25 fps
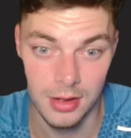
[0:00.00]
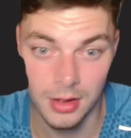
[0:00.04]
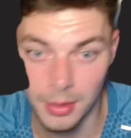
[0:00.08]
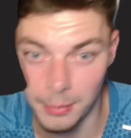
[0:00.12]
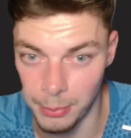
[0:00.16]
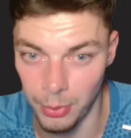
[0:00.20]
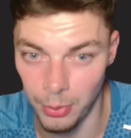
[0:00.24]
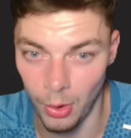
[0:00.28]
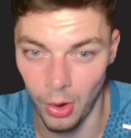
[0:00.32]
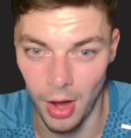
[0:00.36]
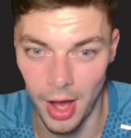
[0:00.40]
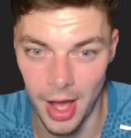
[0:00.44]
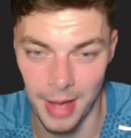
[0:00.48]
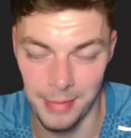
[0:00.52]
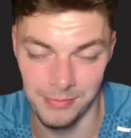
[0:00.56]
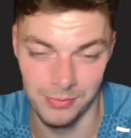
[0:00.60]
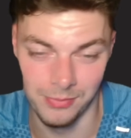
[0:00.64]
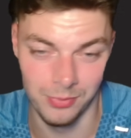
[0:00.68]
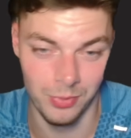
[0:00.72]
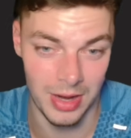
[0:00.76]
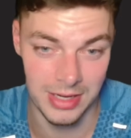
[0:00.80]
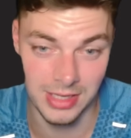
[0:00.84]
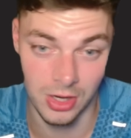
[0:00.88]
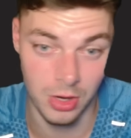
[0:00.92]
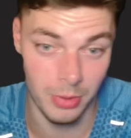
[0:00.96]
But
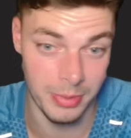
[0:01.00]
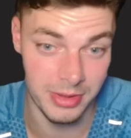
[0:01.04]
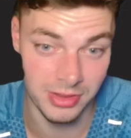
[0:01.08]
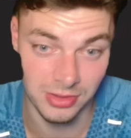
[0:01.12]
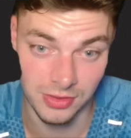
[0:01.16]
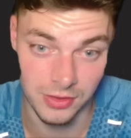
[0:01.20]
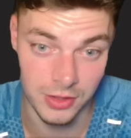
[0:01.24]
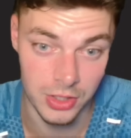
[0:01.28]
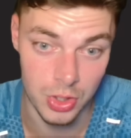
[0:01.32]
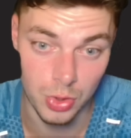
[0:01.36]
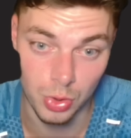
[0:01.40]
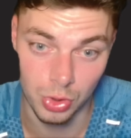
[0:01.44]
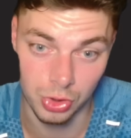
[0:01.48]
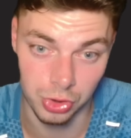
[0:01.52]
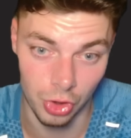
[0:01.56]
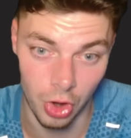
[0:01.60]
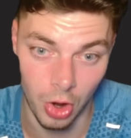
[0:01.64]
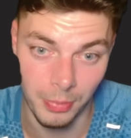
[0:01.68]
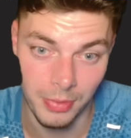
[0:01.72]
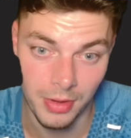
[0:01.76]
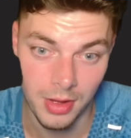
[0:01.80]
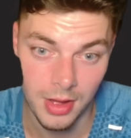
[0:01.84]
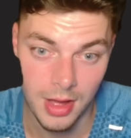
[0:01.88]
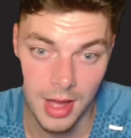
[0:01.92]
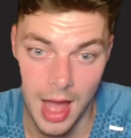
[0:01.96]
when you come into the new club
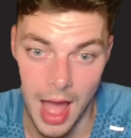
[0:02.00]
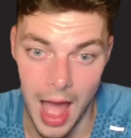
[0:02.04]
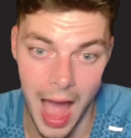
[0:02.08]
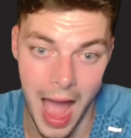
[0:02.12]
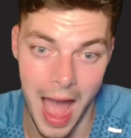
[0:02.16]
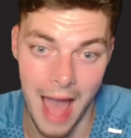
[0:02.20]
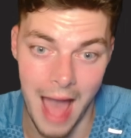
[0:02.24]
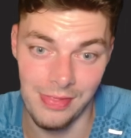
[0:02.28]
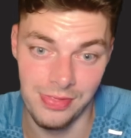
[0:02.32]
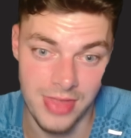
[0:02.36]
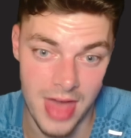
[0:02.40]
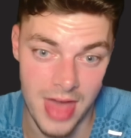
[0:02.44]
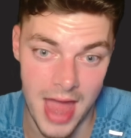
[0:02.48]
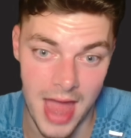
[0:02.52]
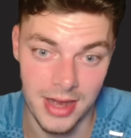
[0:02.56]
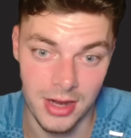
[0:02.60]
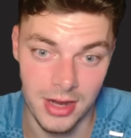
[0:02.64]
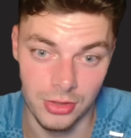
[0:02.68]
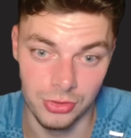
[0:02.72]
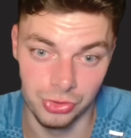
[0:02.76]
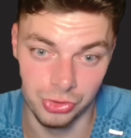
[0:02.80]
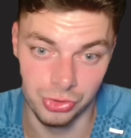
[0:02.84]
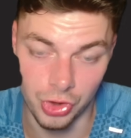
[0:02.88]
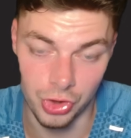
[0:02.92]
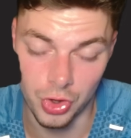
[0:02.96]
and then
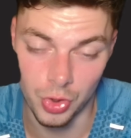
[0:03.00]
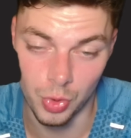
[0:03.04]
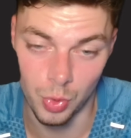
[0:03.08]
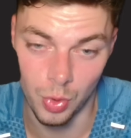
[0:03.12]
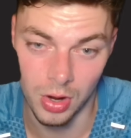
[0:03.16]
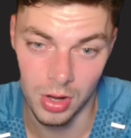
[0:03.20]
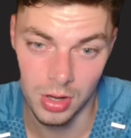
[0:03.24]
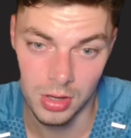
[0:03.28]
do